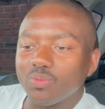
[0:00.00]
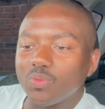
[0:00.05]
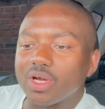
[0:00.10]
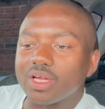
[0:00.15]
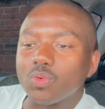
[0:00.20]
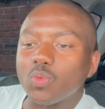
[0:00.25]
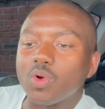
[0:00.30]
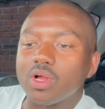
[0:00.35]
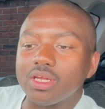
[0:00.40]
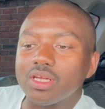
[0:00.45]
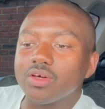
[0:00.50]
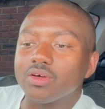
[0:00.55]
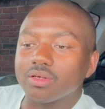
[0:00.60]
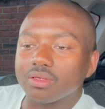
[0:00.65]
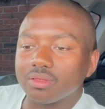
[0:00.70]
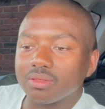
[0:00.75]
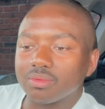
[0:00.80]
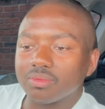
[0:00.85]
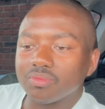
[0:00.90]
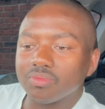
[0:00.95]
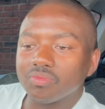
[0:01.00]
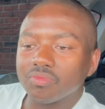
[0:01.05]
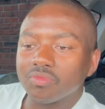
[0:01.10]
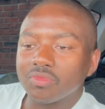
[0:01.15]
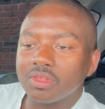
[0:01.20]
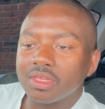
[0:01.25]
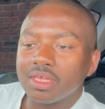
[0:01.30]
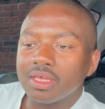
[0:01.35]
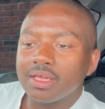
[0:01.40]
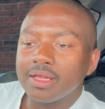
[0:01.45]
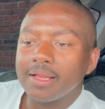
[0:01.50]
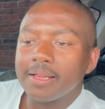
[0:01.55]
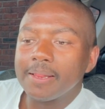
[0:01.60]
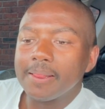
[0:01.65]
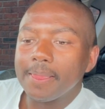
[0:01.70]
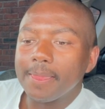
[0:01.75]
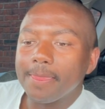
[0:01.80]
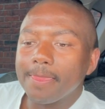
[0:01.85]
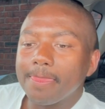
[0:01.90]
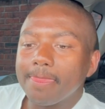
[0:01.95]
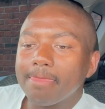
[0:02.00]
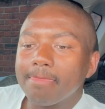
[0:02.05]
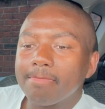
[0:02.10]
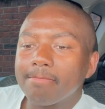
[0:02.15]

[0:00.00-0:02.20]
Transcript: What look? It's only days until he plans to